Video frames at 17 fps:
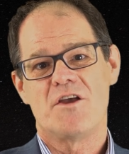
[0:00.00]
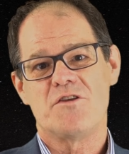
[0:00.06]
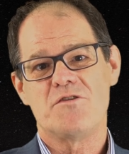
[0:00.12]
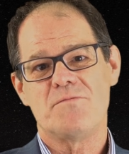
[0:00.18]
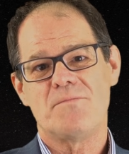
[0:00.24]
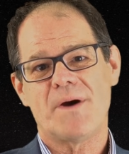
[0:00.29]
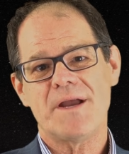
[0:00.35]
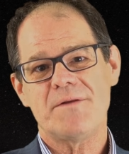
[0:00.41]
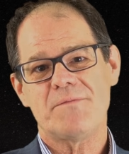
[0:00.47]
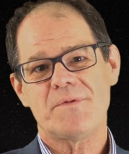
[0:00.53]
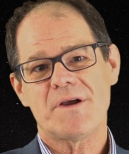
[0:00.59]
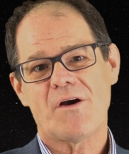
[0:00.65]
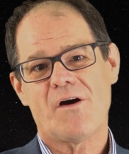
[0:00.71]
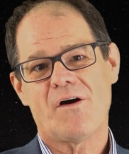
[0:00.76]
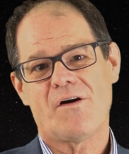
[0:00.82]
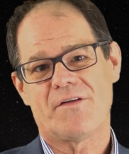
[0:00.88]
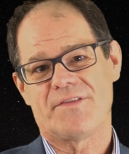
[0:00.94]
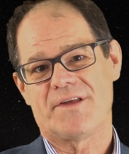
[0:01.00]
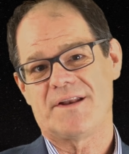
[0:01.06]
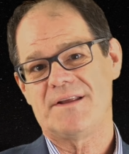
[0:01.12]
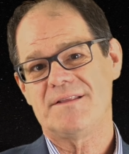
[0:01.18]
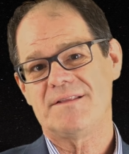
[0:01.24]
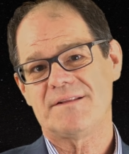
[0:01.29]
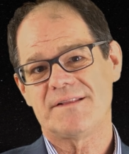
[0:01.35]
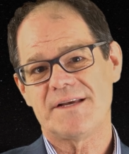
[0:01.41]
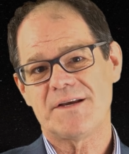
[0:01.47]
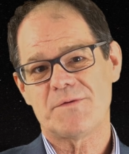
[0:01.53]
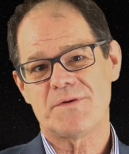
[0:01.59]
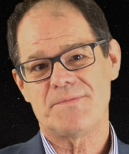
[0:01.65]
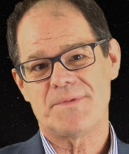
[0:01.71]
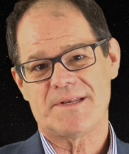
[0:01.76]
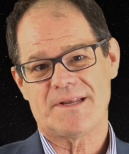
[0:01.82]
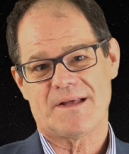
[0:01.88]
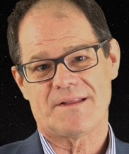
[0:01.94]
You might recall that in the
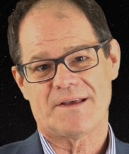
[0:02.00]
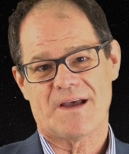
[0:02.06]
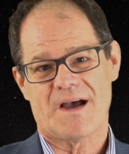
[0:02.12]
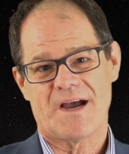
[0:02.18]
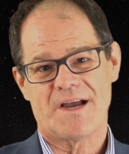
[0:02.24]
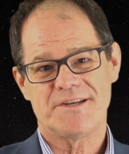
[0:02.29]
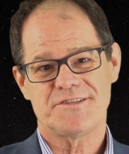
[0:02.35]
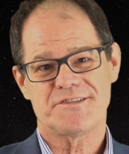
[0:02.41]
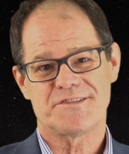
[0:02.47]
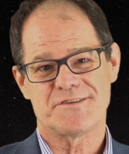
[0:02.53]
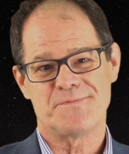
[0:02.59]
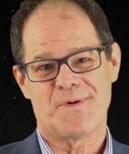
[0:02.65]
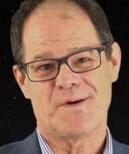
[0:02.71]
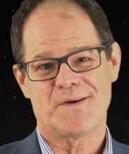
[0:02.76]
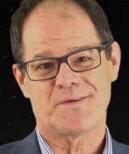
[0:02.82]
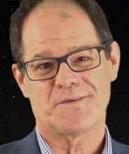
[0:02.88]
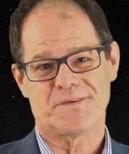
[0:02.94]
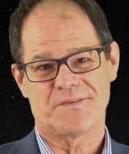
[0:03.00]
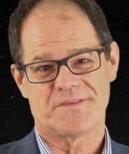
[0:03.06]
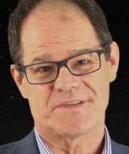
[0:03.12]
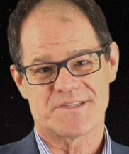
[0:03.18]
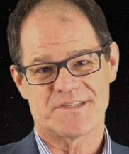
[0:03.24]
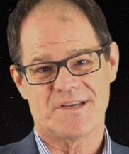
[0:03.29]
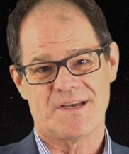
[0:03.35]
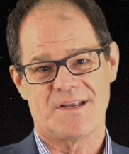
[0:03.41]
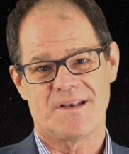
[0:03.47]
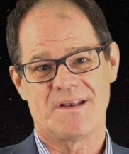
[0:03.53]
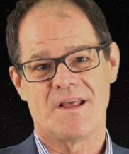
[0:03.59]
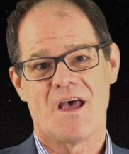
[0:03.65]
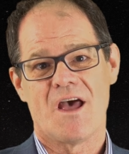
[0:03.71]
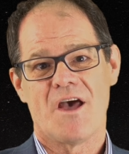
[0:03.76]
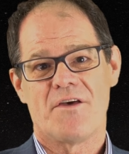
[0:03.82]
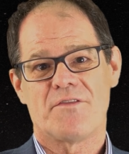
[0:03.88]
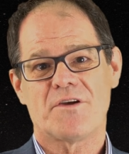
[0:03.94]
liquid metallic hydrogen model of the Sun,
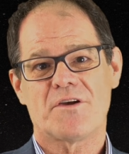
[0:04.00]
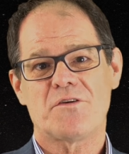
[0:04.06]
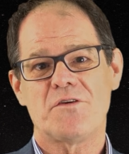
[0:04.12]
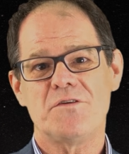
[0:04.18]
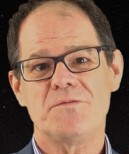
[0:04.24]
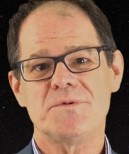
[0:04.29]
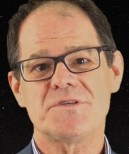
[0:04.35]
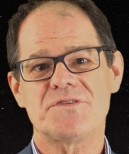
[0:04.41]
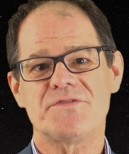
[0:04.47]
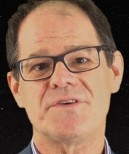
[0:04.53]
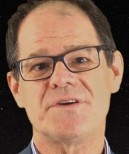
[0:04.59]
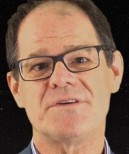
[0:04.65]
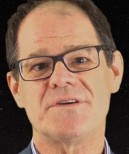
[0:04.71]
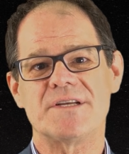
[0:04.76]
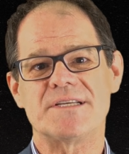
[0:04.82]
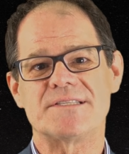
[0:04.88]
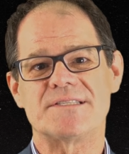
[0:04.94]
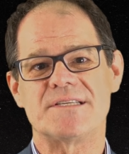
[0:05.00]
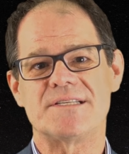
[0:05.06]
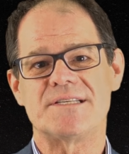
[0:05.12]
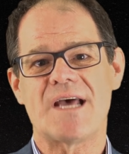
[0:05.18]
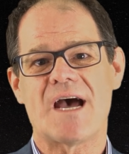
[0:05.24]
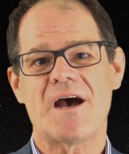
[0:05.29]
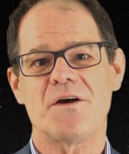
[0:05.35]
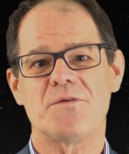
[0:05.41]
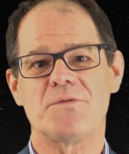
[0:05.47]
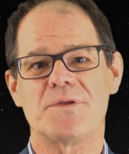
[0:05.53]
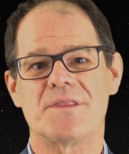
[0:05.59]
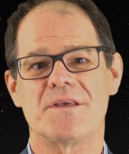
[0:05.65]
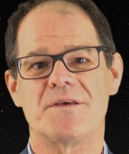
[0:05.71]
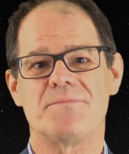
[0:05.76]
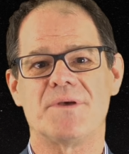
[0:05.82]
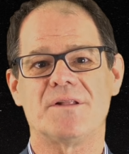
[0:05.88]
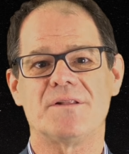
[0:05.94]
the chromosphere is endowed with
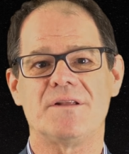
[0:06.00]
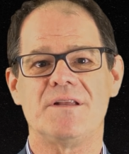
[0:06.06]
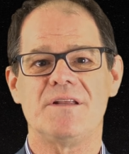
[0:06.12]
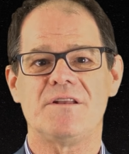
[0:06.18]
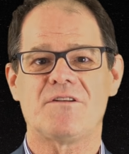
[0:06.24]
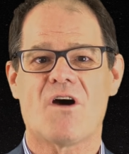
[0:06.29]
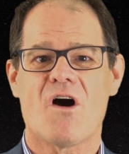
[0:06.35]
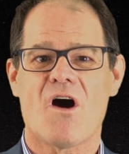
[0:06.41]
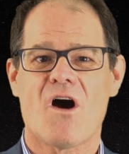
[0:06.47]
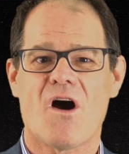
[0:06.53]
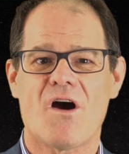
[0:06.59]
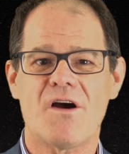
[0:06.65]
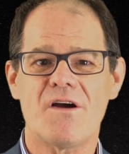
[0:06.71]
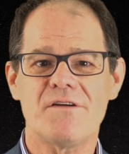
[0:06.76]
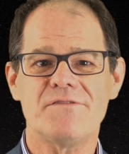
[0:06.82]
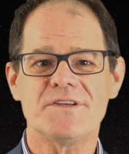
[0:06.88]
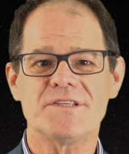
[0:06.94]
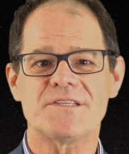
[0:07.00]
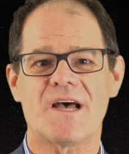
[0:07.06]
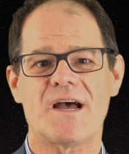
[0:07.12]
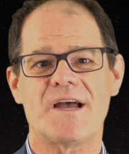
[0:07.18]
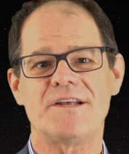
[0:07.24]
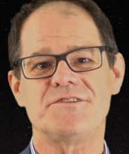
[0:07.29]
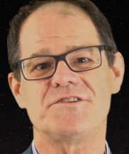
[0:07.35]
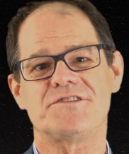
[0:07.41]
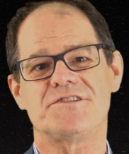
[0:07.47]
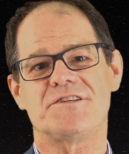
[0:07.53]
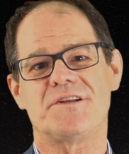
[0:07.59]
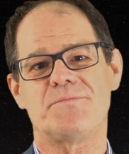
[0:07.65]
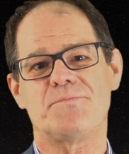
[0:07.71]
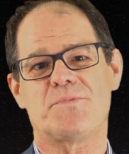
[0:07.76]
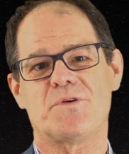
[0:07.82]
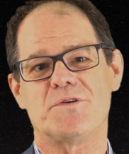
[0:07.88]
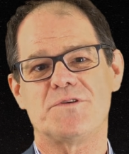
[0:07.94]
the ability to harvest hydrogen
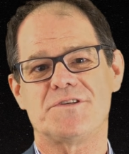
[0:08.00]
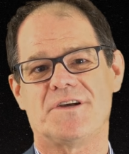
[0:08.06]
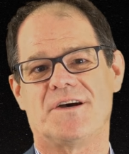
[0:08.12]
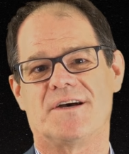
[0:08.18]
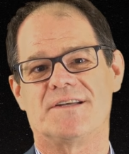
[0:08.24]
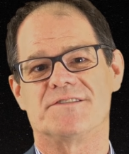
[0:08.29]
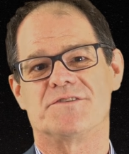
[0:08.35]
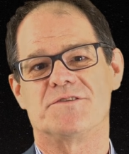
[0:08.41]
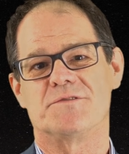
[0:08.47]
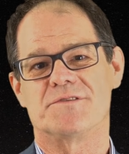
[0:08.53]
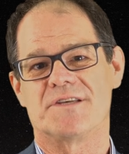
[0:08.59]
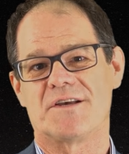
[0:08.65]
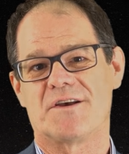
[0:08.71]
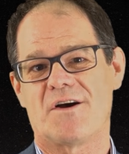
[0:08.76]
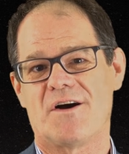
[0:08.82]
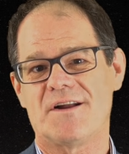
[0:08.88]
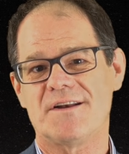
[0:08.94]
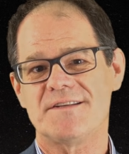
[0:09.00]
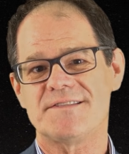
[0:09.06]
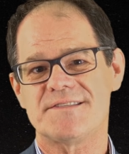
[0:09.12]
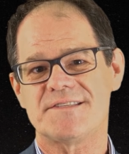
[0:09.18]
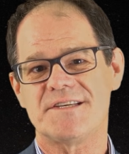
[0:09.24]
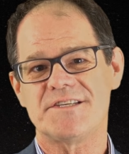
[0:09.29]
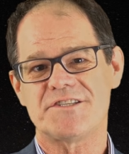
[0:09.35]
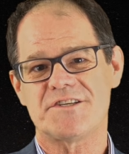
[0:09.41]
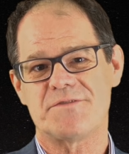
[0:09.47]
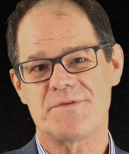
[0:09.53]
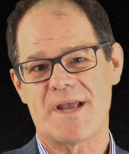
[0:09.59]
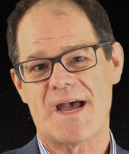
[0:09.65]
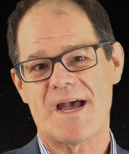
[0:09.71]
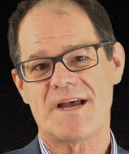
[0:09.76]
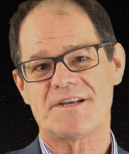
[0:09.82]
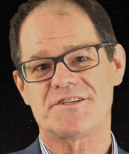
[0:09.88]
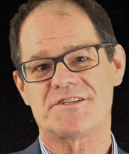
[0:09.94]
and protons using condensation
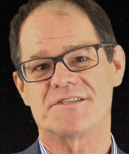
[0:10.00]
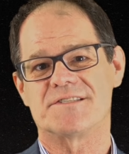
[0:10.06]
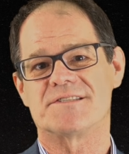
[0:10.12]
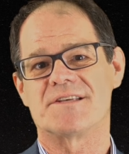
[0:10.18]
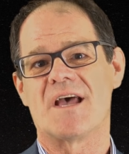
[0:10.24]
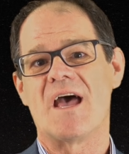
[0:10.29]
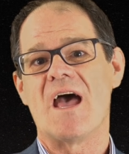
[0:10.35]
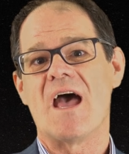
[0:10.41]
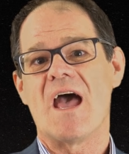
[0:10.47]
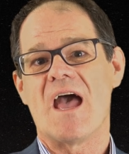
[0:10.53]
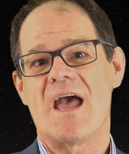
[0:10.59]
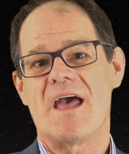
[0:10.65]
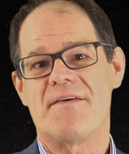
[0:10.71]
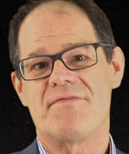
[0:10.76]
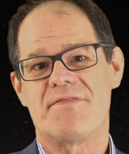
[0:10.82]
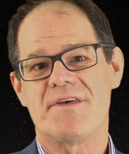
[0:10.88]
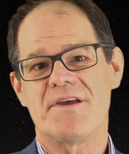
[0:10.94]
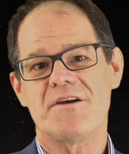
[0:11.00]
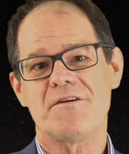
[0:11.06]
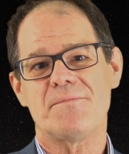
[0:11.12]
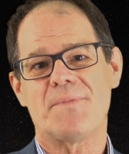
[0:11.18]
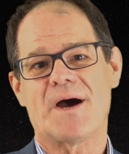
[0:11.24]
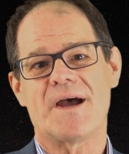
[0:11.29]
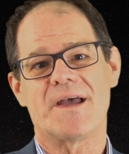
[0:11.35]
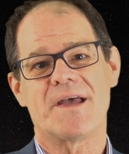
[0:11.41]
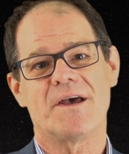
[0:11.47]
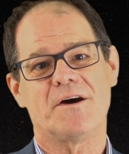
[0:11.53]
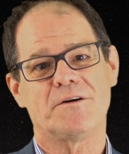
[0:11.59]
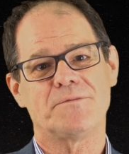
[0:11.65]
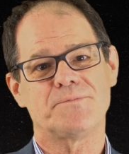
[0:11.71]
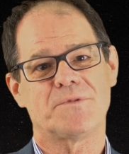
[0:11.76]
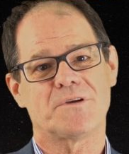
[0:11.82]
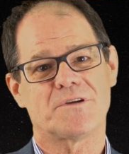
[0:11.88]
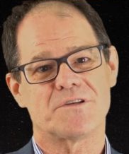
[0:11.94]
reactions and thereby
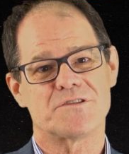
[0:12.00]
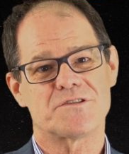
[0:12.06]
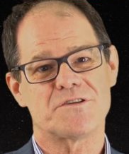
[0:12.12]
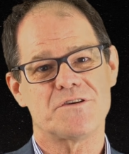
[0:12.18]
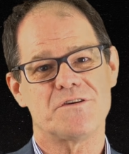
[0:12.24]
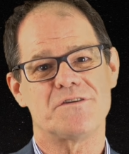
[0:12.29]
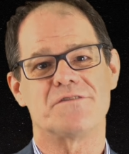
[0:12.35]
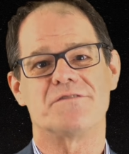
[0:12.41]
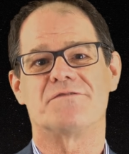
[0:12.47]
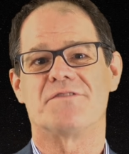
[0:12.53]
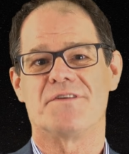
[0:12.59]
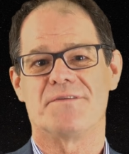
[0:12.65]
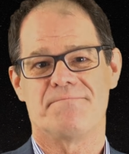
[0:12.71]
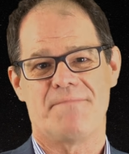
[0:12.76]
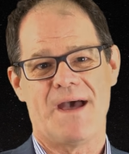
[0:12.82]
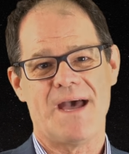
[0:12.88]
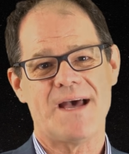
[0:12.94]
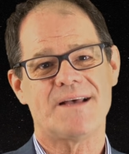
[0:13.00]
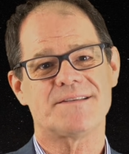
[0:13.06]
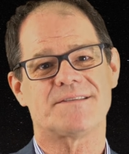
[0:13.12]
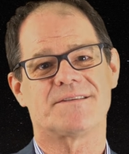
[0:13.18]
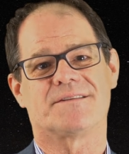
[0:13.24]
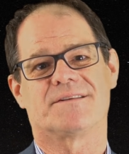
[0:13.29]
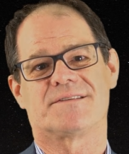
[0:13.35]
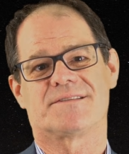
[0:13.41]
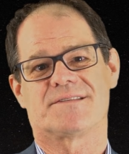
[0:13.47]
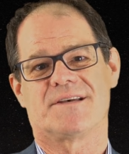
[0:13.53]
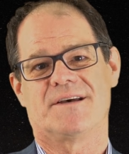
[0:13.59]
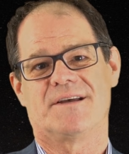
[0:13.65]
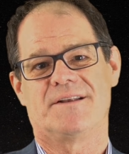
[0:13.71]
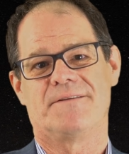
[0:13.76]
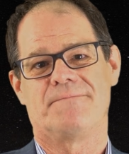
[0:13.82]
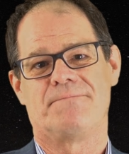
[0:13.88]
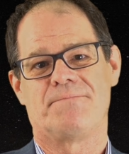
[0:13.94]
help to conserve the mass of the
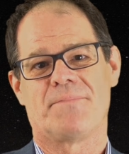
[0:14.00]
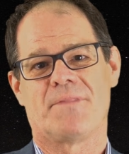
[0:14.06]
Sun.